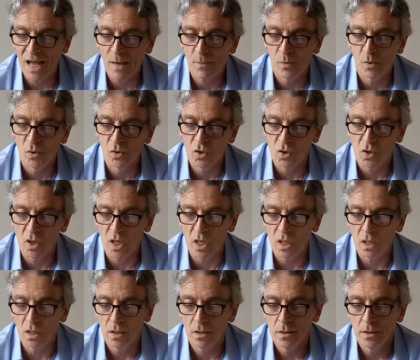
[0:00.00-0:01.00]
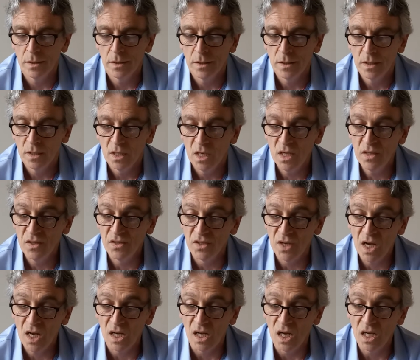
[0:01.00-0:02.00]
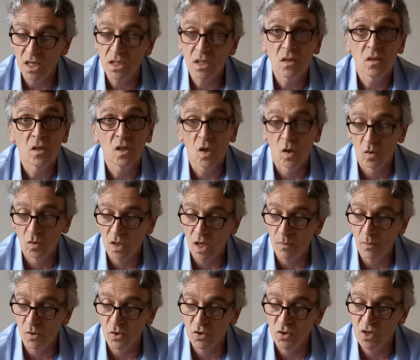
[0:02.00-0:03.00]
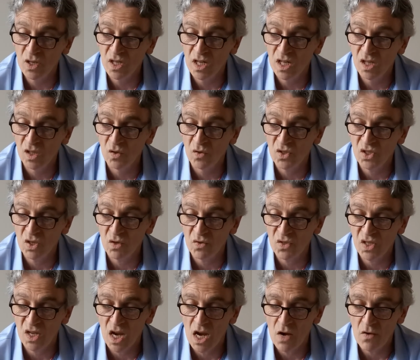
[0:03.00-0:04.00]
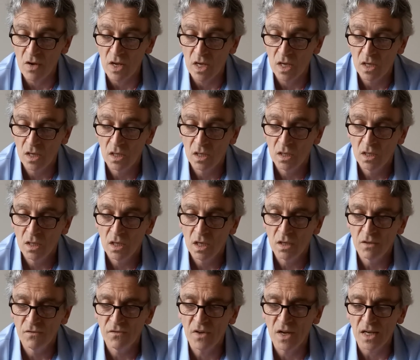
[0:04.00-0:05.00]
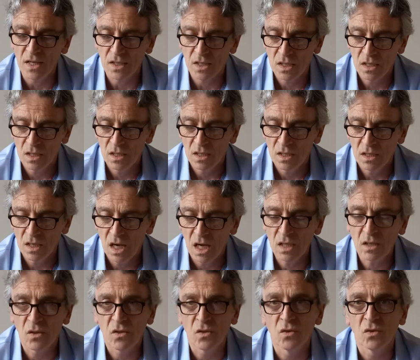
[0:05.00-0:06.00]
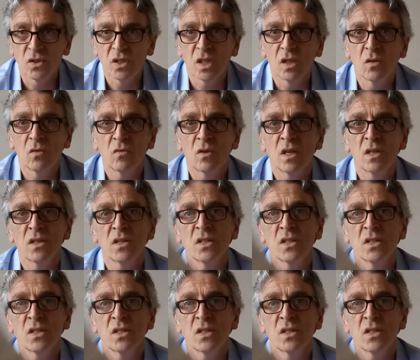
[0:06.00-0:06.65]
apple tree. In the daylight, the old apple tree didn't look so scary. In fact, Anna thought it looked rather